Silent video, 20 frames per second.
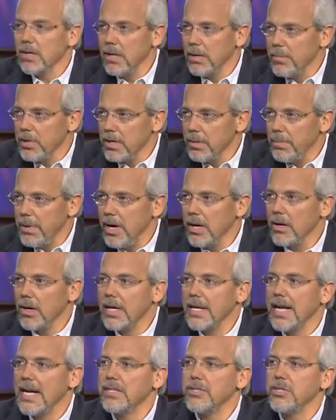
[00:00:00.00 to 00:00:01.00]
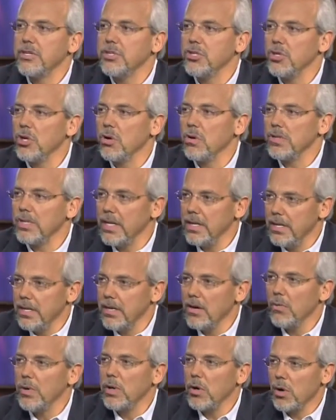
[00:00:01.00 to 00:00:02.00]
number, the better. And that just shows a
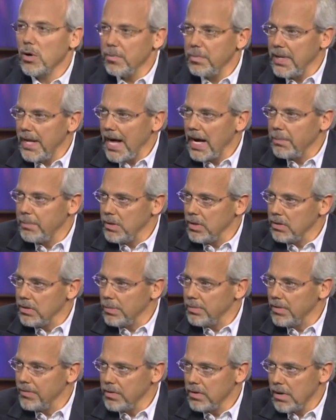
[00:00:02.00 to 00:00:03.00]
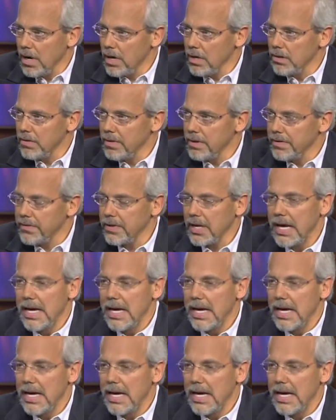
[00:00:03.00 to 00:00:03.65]
narrowing or a plaque buildup of your arteries.